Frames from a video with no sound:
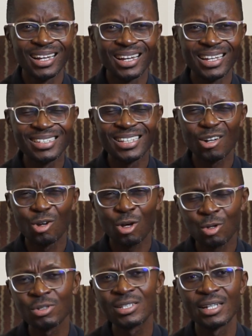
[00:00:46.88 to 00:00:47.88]
is the
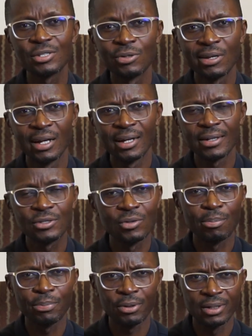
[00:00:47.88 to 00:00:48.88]
closest you can get to
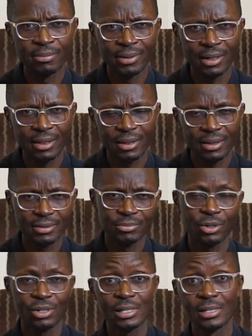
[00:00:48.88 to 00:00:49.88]
a polymath
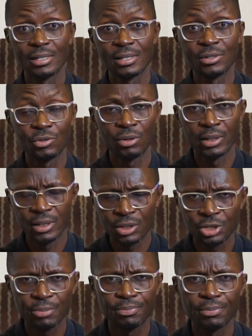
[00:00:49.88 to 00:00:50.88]
because he's into
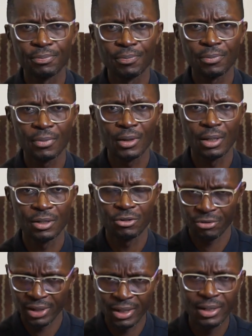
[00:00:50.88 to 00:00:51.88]
leadership,
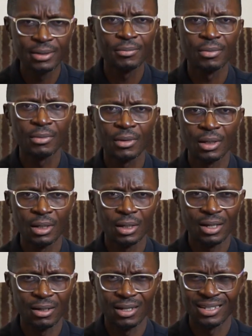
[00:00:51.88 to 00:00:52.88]
training,
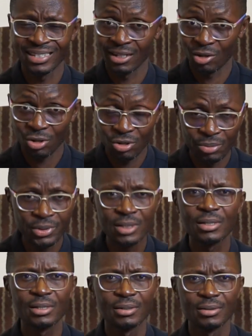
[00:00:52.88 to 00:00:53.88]
he's an
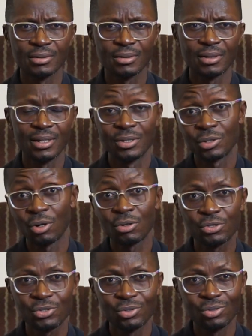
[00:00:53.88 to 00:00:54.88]
economist, he's
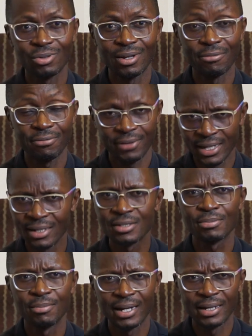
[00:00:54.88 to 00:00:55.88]
also a
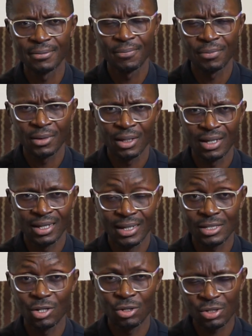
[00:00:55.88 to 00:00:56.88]
finance man. He
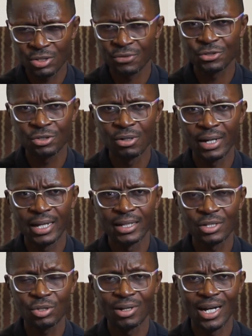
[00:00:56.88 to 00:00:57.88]
has lots of strong
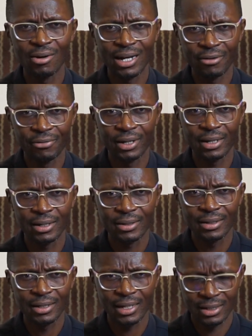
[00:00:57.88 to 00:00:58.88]
ideas on how Africa
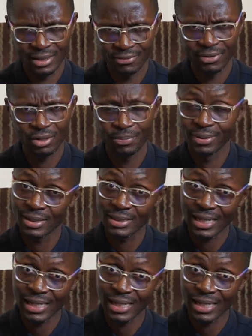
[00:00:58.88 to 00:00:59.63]
can develop. He has